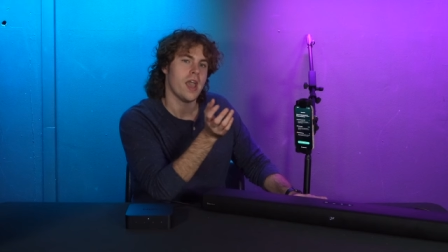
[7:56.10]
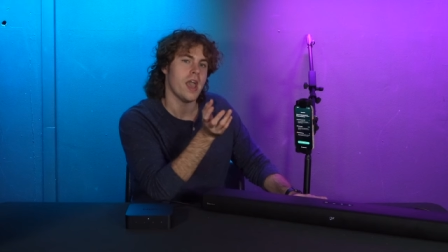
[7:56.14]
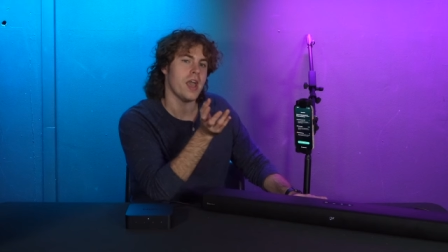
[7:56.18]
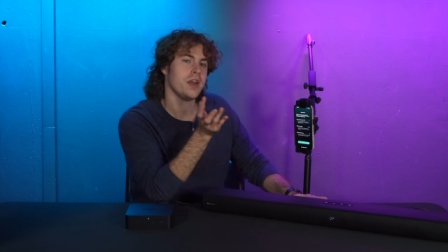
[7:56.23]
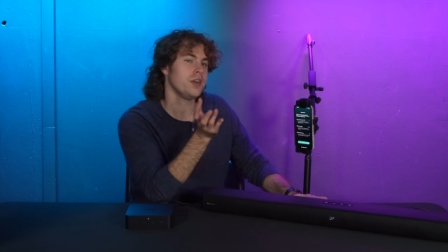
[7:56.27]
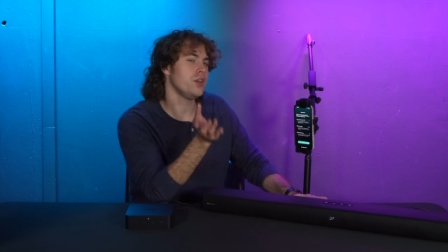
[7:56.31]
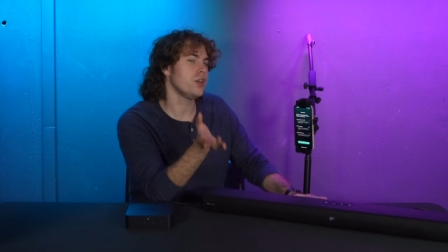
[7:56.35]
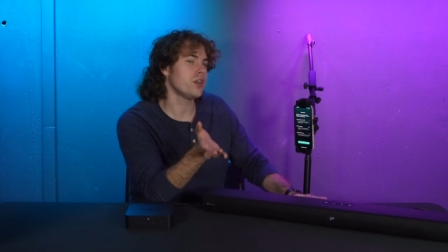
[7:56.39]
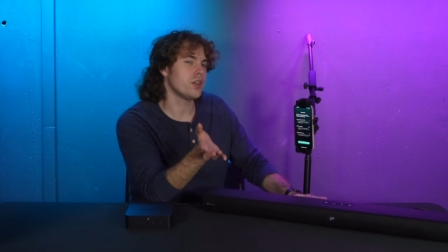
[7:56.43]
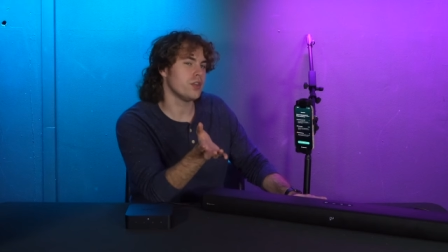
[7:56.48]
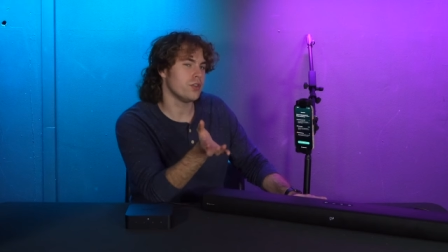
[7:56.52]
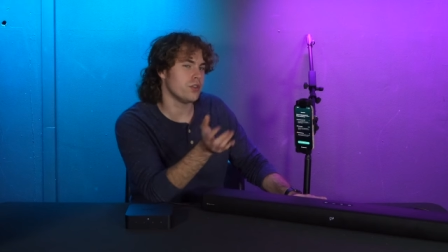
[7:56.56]

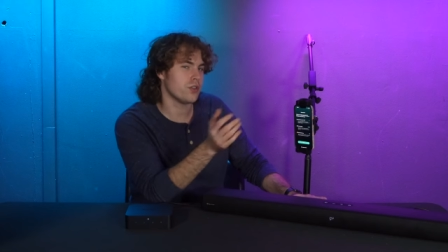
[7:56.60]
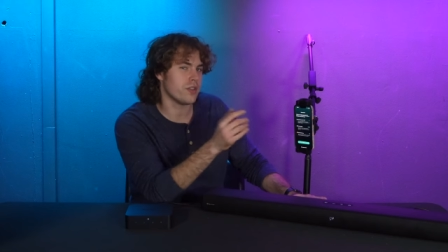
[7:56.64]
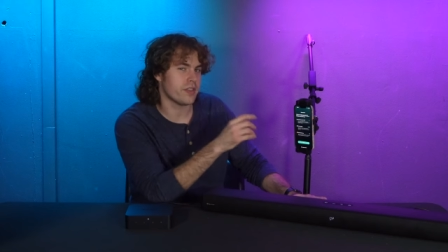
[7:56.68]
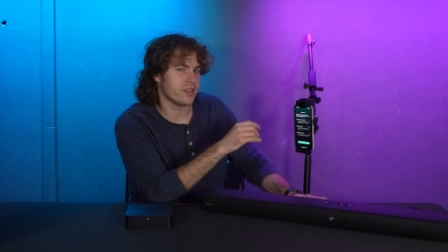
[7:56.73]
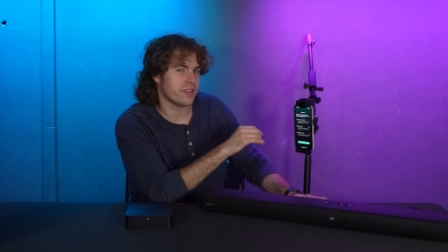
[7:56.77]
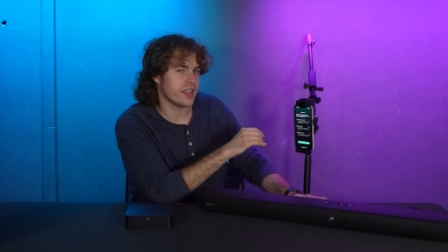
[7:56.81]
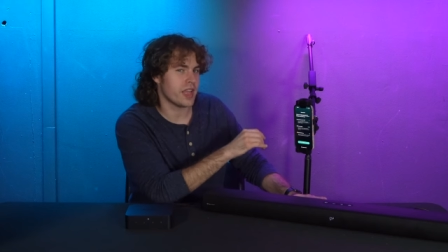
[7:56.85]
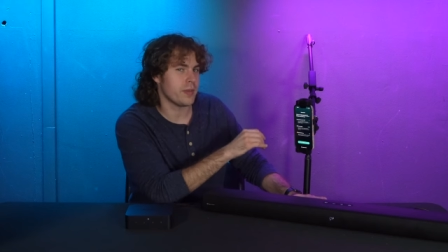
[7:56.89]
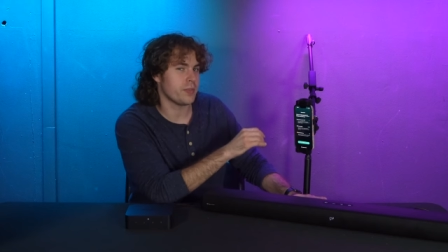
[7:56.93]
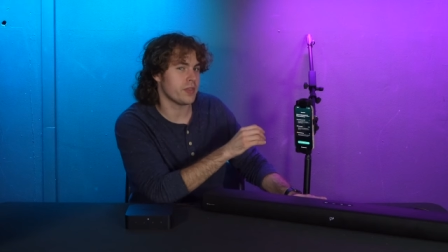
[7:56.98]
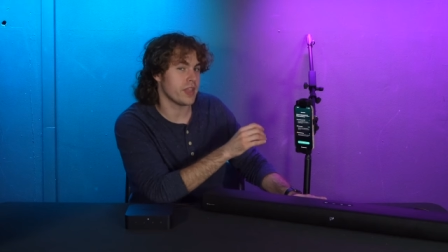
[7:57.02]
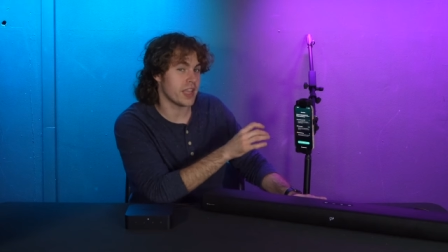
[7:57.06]
And you can do the
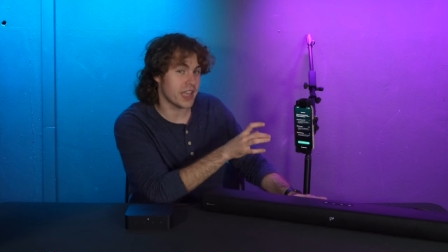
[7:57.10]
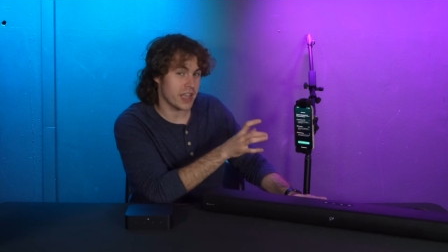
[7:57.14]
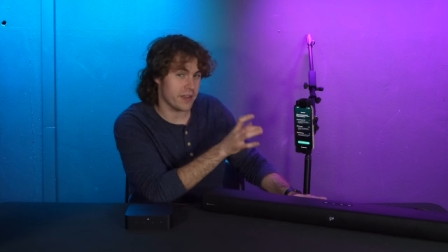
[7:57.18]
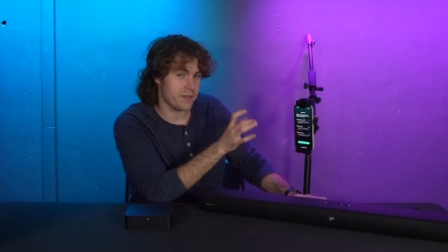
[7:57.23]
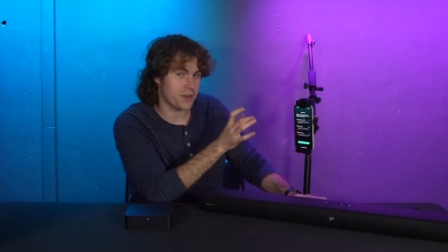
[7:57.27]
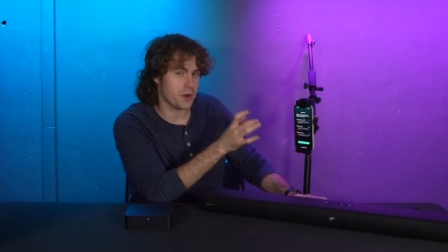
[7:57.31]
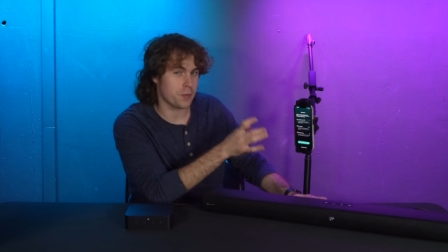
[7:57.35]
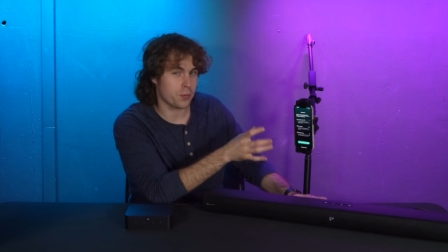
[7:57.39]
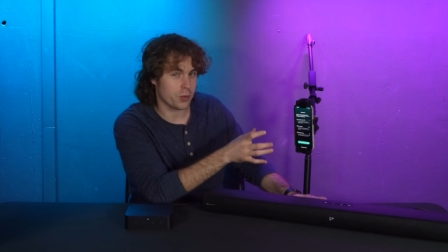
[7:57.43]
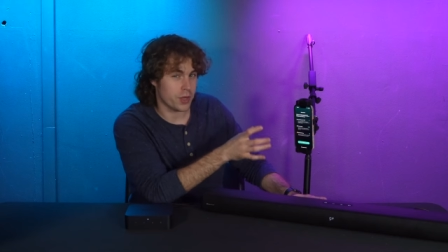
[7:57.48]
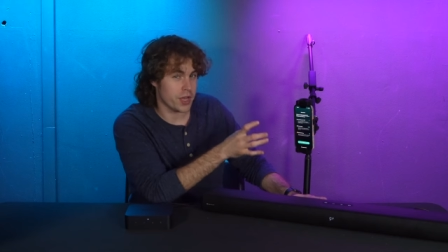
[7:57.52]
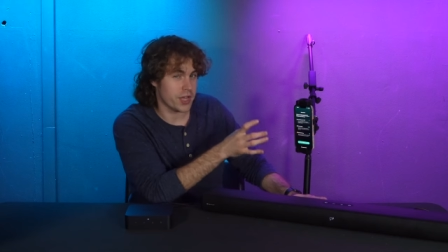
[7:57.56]
same thing if
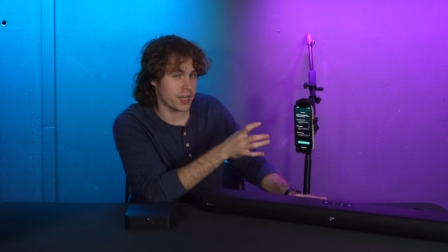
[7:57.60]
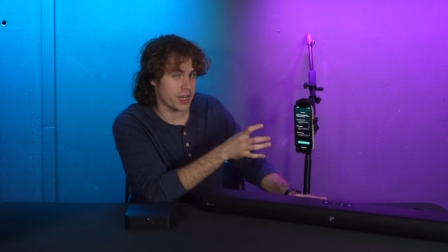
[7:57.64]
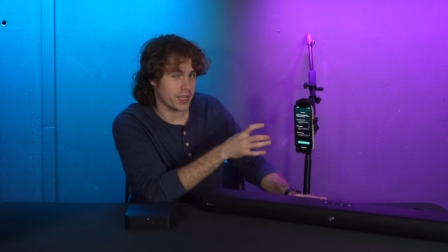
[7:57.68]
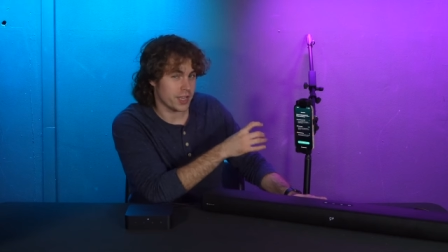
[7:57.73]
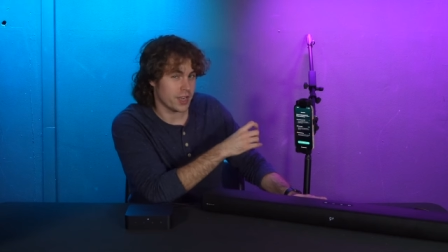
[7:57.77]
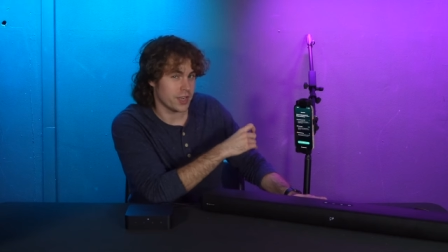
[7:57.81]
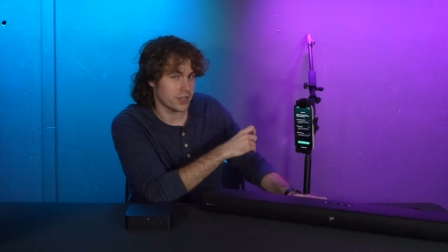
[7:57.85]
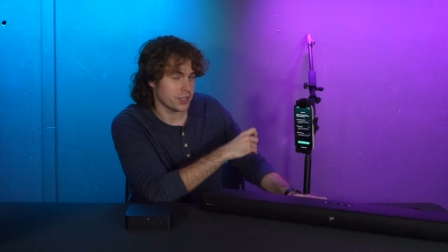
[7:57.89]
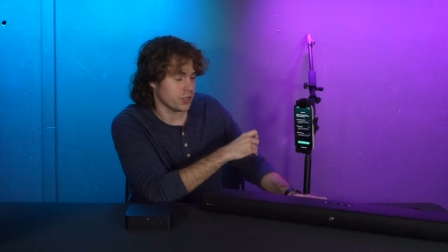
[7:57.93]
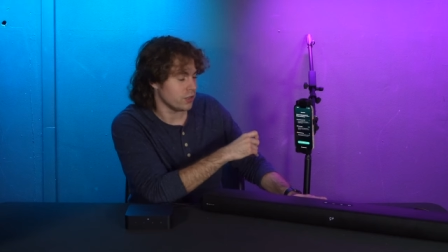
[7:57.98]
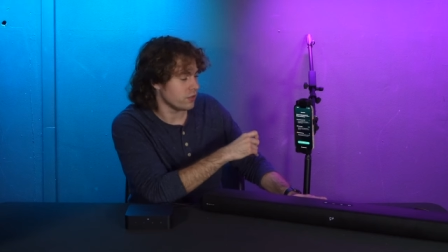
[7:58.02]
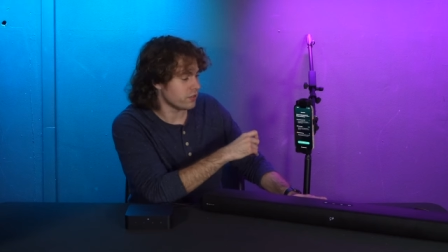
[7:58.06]
you're planning
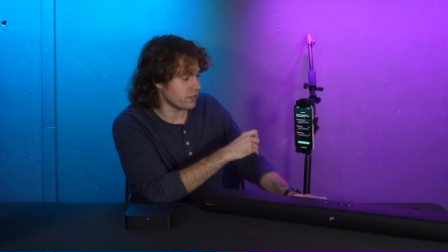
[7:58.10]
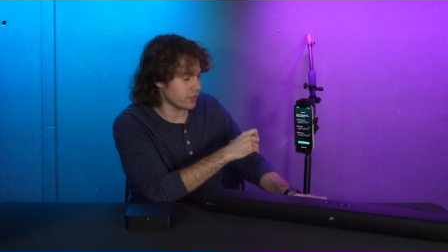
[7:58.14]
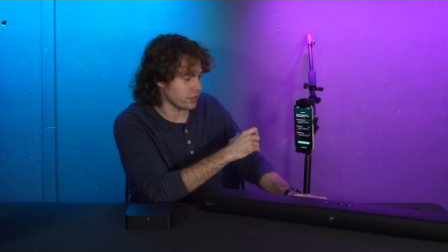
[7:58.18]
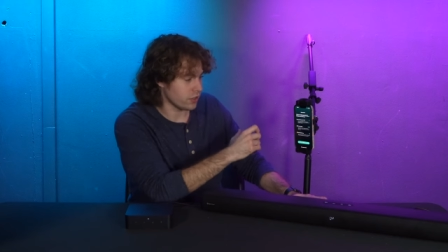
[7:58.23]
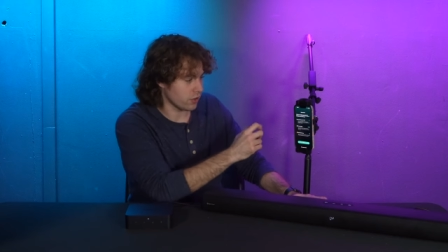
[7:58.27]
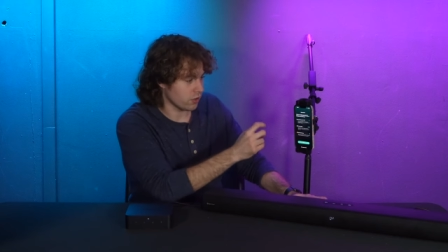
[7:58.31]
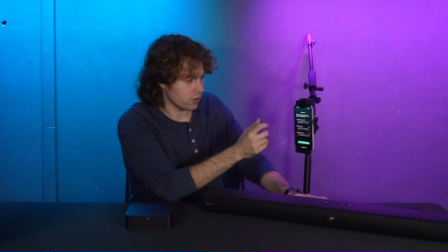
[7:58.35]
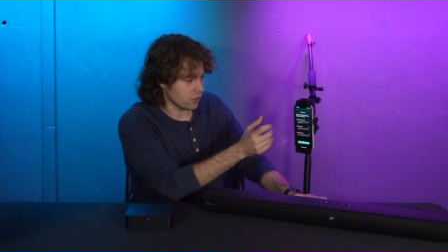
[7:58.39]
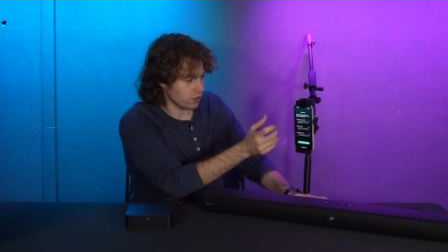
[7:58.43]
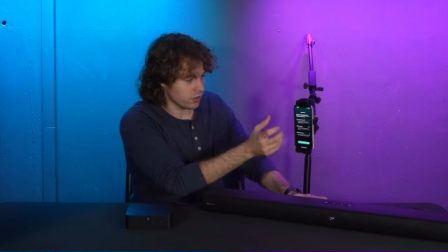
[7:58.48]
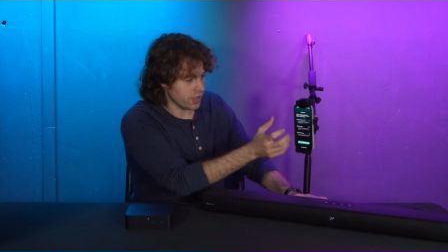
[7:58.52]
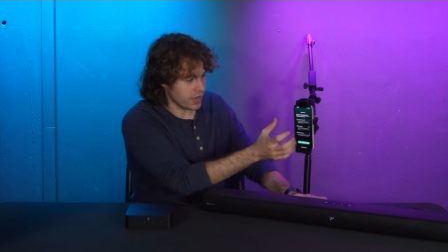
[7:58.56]
on using
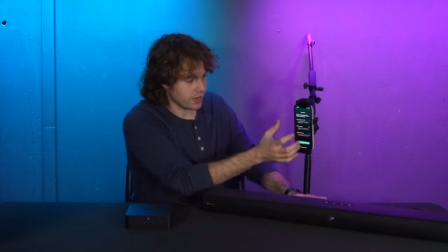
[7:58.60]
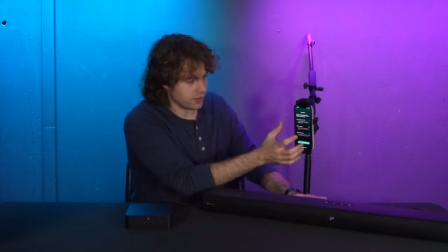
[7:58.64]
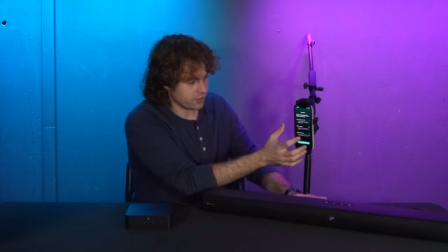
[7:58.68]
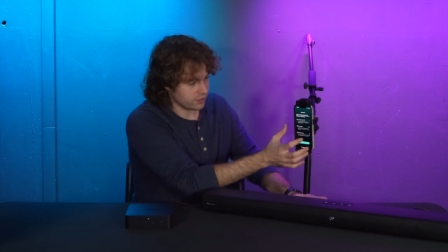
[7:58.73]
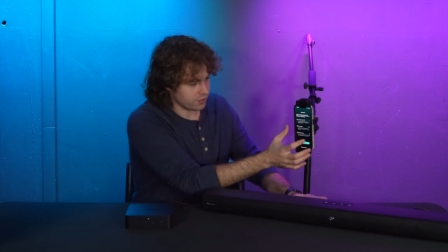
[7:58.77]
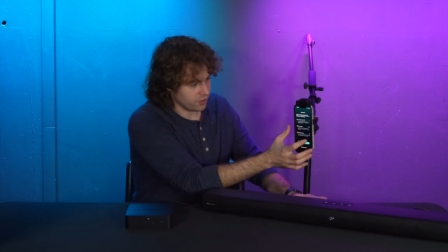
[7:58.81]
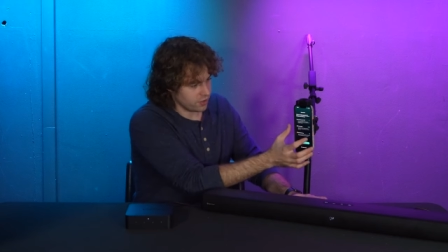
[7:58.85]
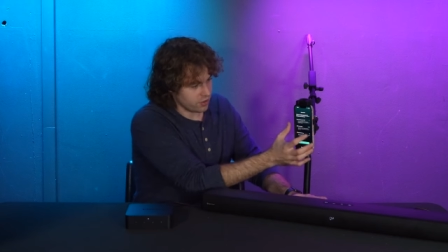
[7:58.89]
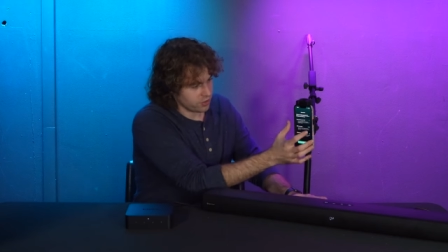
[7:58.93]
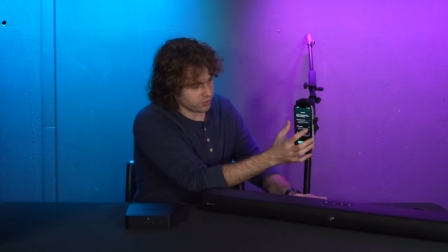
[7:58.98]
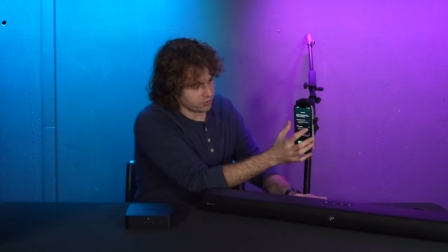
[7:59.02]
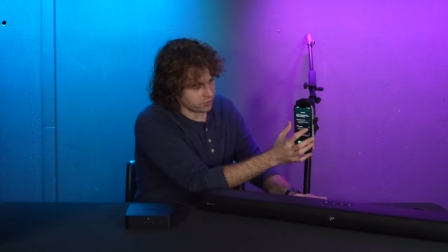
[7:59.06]
your
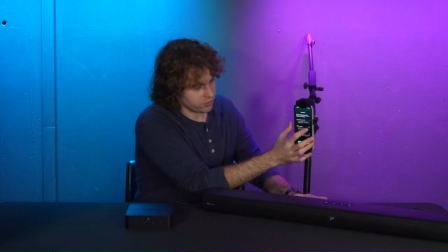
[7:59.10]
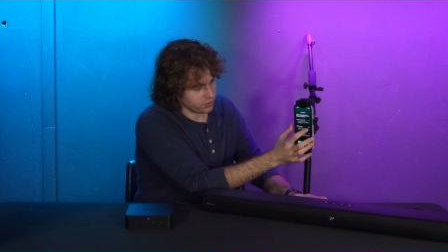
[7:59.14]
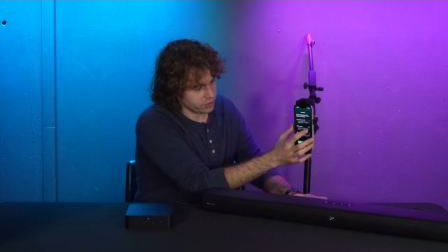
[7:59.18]
Alexa,